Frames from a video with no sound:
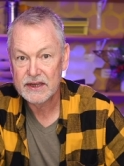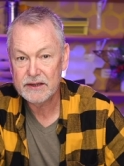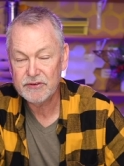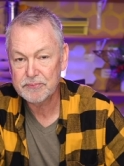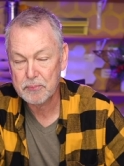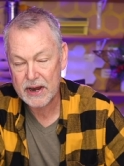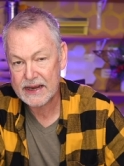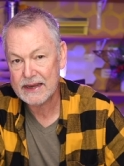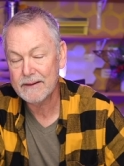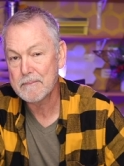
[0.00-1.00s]
It was
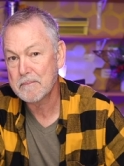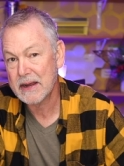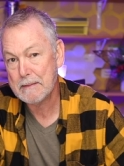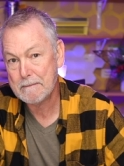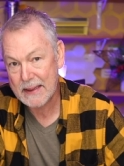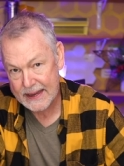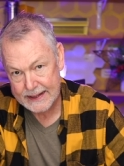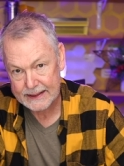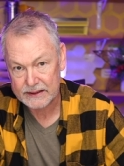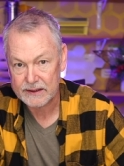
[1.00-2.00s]
breaking my
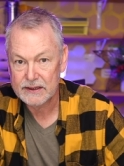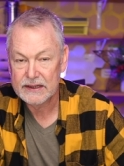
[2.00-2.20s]
bank.